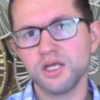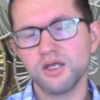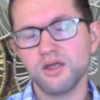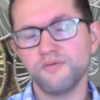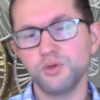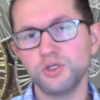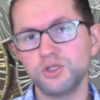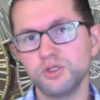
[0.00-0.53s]
If
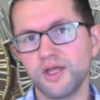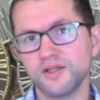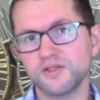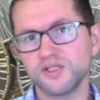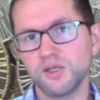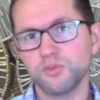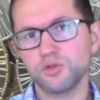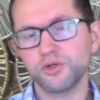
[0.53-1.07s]
you can do that
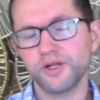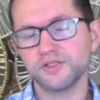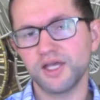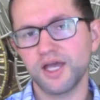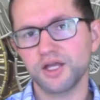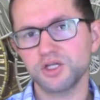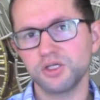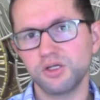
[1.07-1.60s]
same
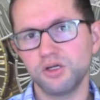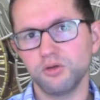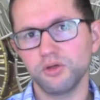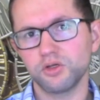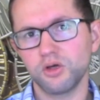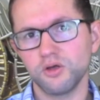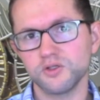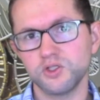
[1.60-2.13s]
transaction and it only
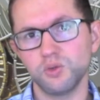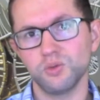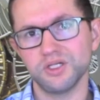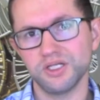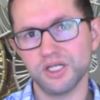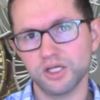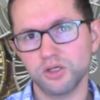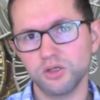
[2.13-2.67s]
costs you a
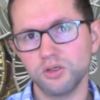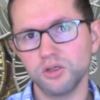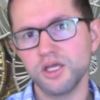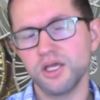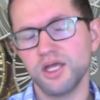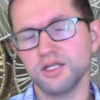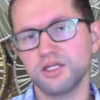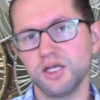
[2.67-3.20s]
nickel
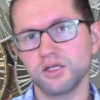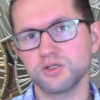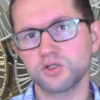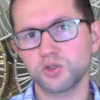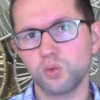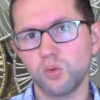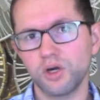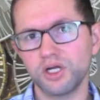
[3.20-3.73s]
and takes
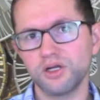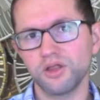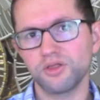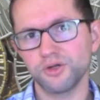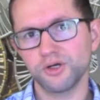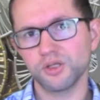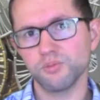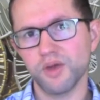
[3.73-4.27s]
20 to
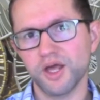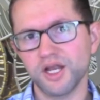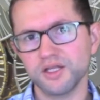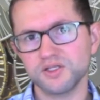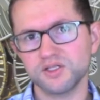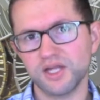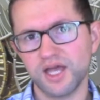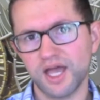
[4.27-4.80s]
30
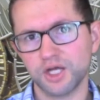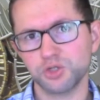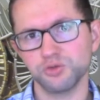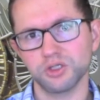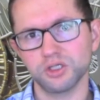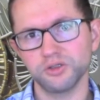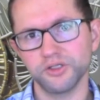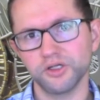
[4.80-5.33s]
minutes to actually
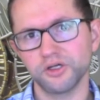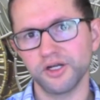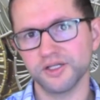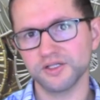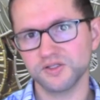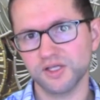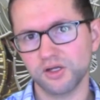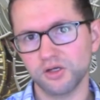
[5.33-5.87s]
clear and
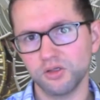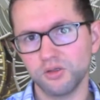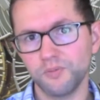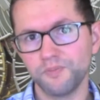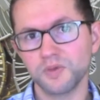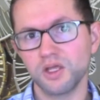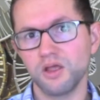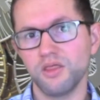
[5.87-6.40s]
settle,
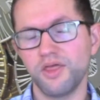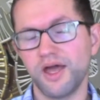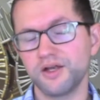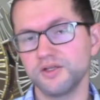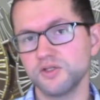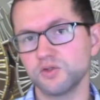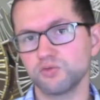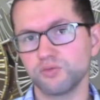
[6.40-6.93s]
that
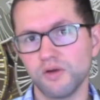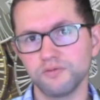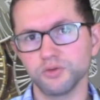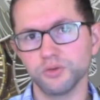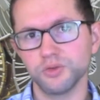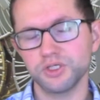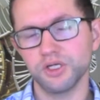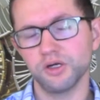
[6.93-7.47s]
is
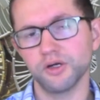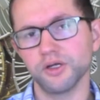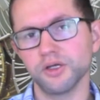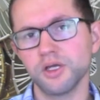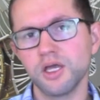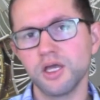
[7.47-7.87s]
revolutionary.